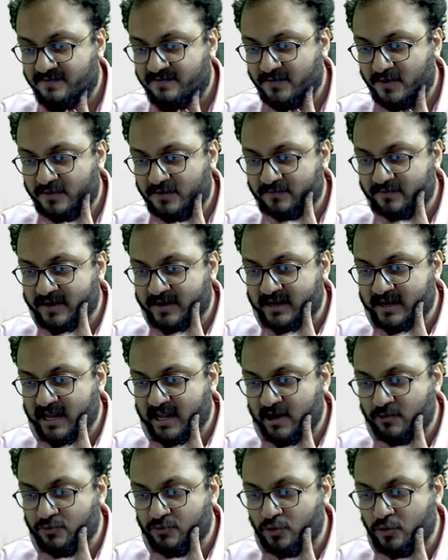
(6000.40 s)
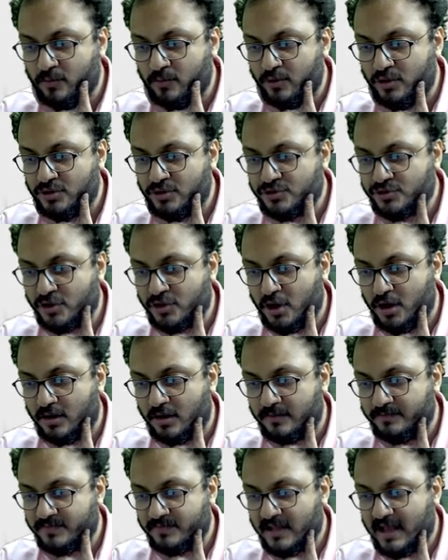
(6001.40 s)
for win now, no more draw.
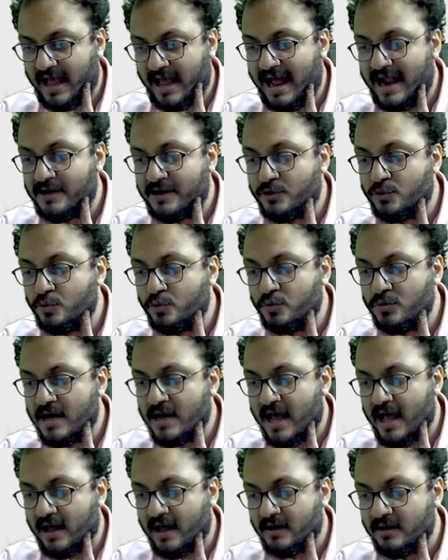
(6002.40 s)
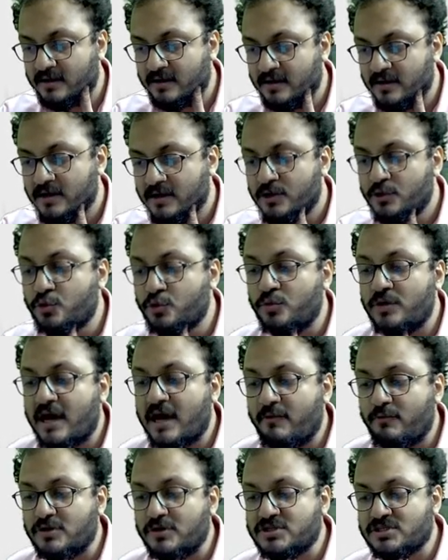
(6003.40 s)
Ah, Duda.
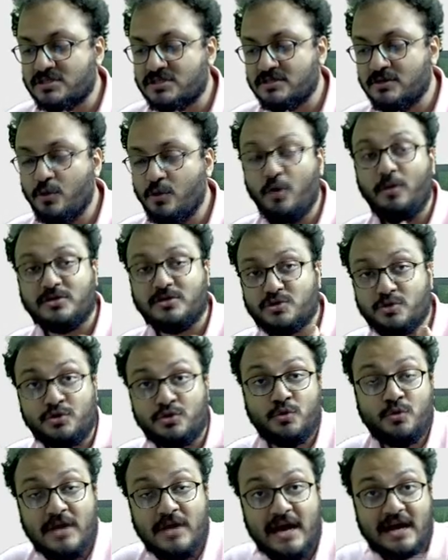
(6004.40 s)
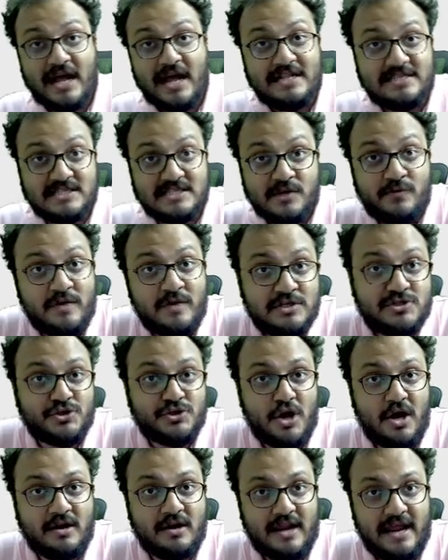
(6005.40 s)
Duda was, oh, so Duda Carlsen will
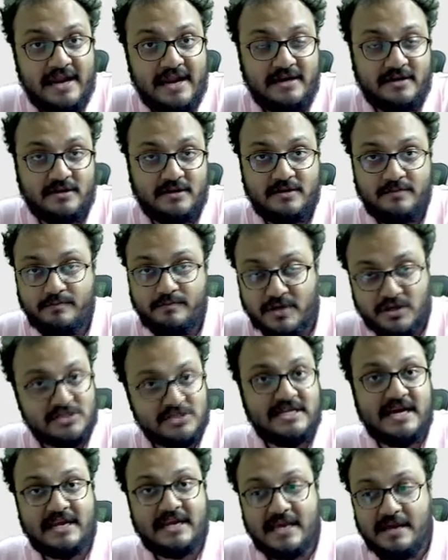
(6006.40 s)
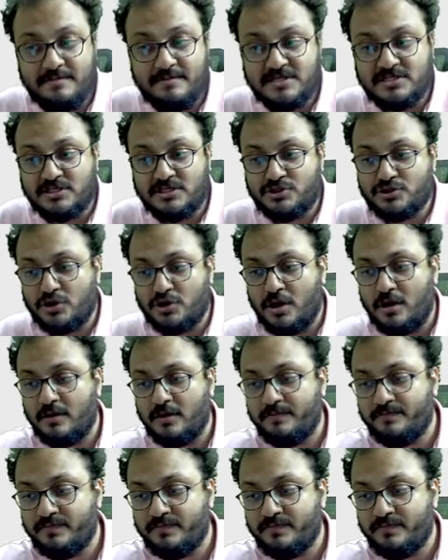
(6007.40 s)
draw, right? Because their game is a draw.